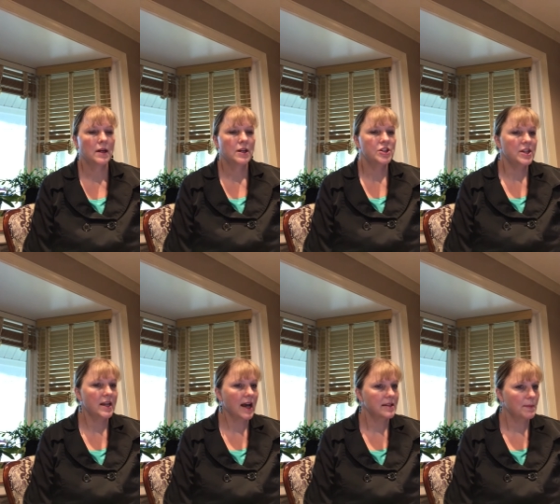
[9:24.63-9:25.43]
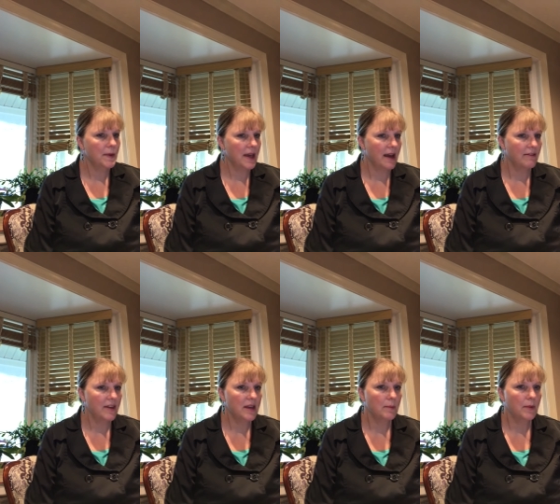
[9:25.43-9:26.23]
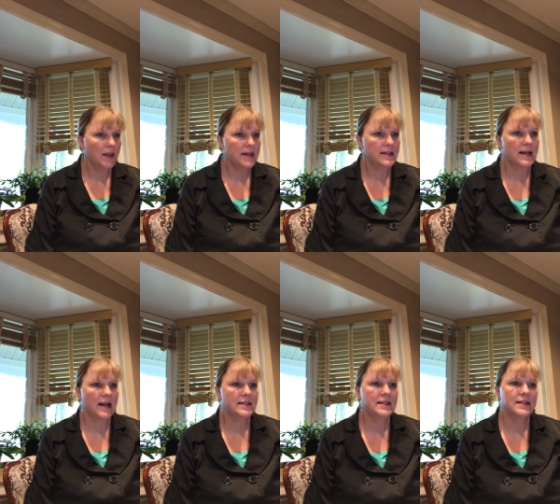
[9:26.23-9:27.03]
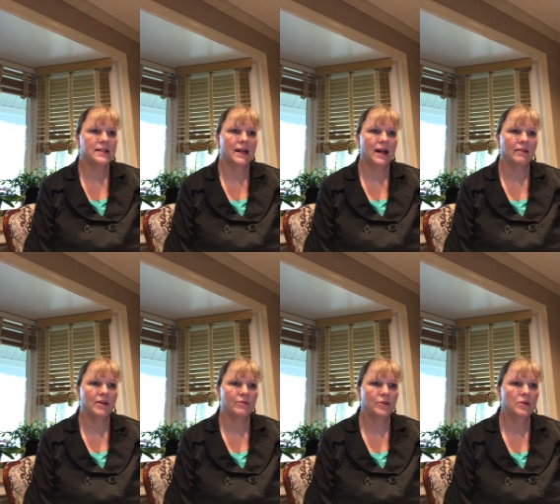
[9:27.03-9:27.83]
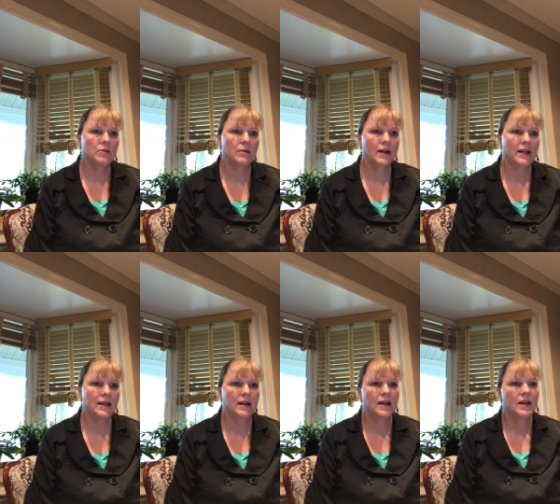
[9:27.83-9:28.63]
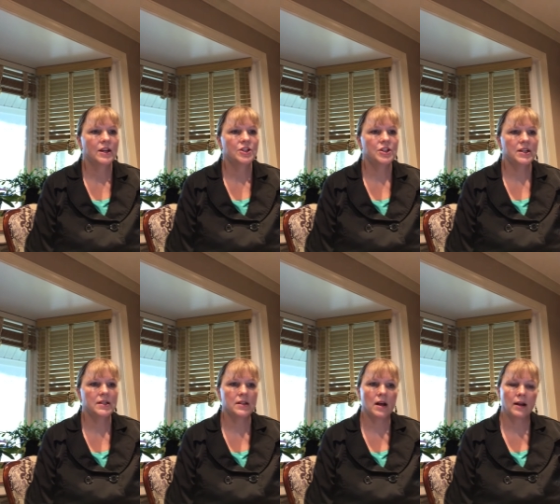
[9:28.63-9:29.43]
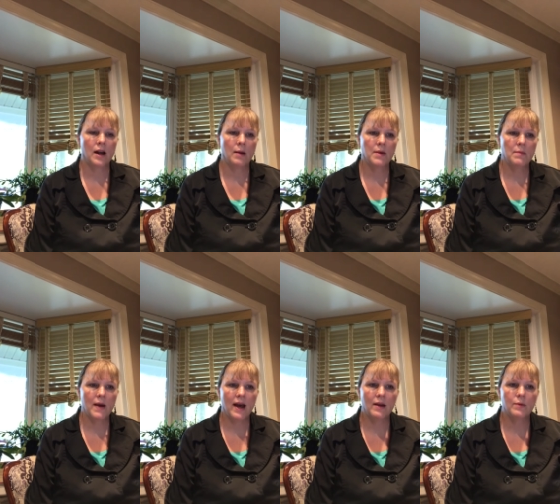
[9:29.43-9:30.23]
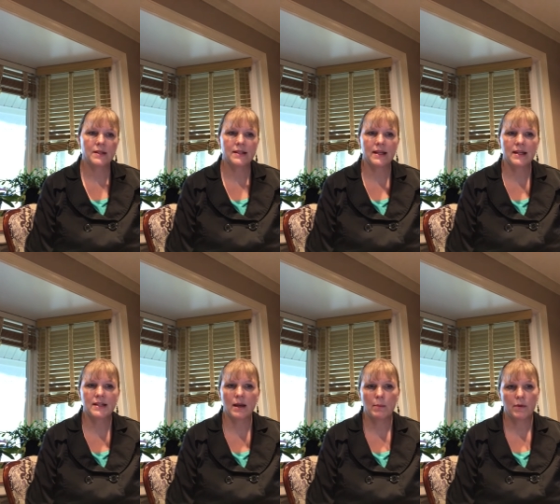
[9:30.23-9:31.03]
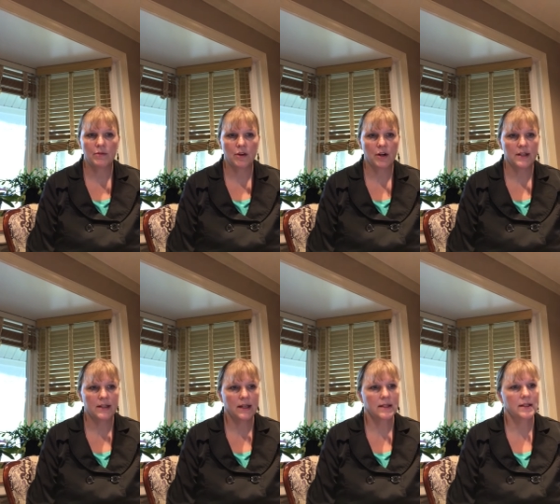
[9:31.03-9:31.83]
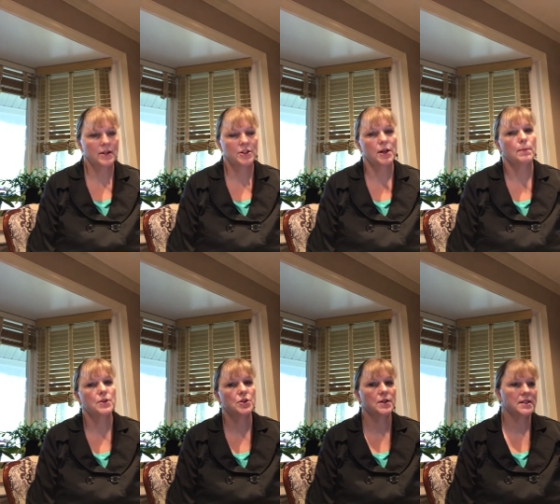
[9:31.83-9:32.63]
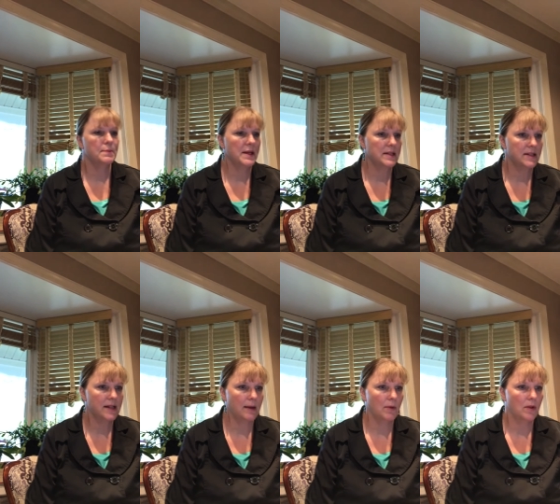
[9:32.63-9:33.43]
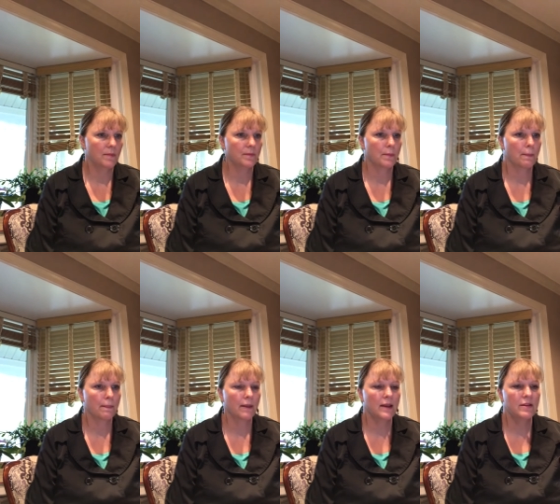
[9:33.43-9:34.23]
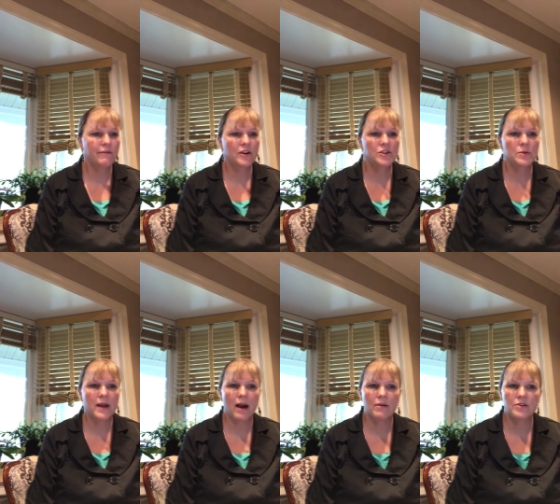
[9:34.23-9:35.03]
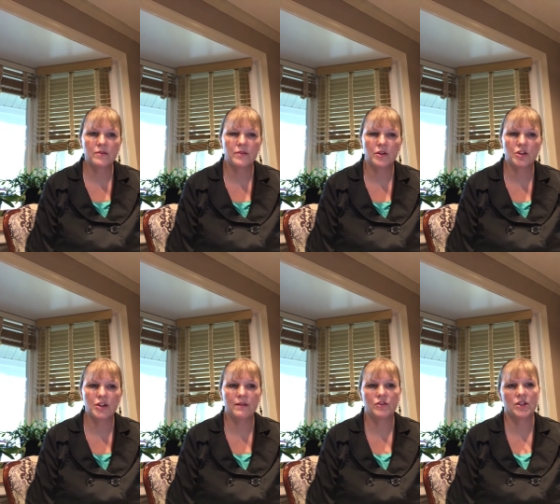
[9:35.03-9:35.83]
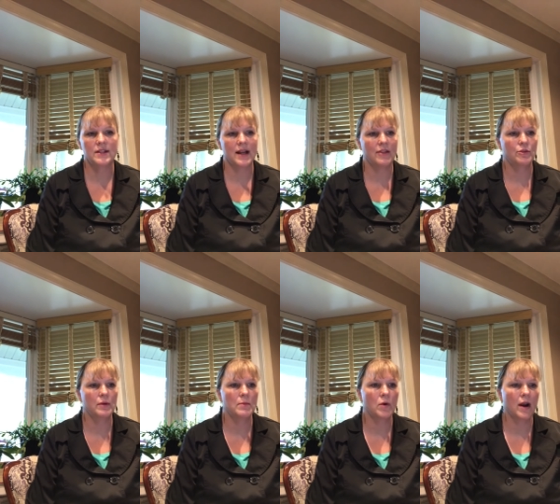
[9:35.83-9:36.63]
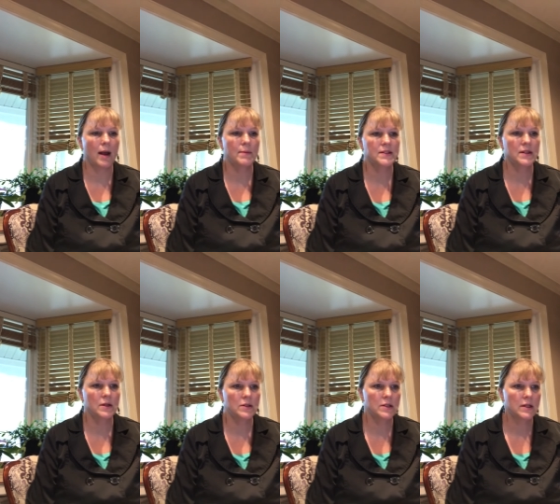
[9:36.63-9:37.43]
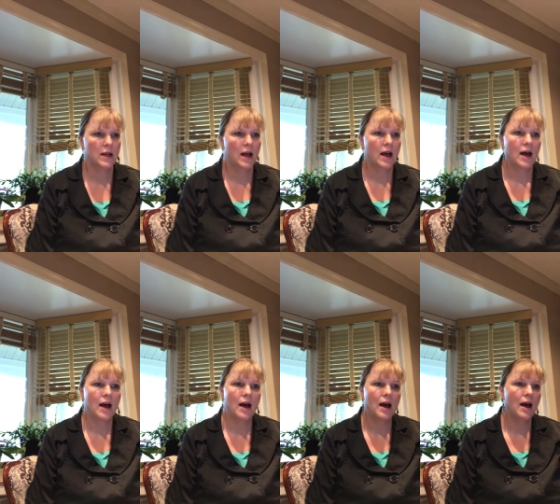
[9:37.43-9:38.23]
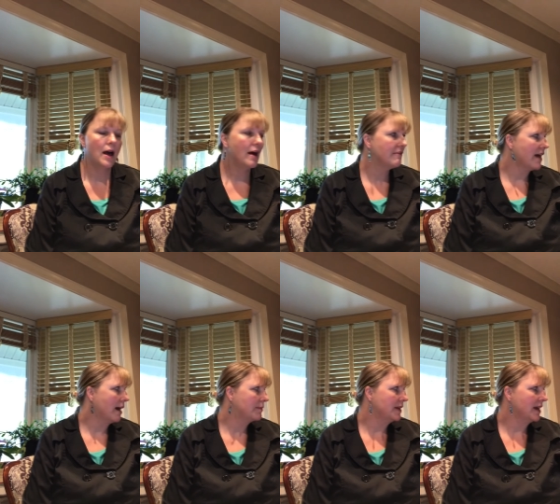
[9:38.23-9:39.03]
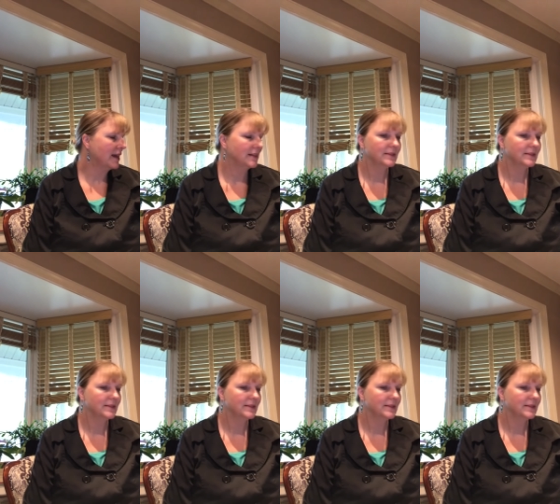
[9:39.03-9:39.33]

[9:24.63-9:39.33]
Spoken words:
She has a PIV in place and has D10 IV fluid running. She is on an Omnibed with skin temp of 36 and her temperature has been stable. In the first 3 hours of your shift, she's had 3 more episodes of apnea.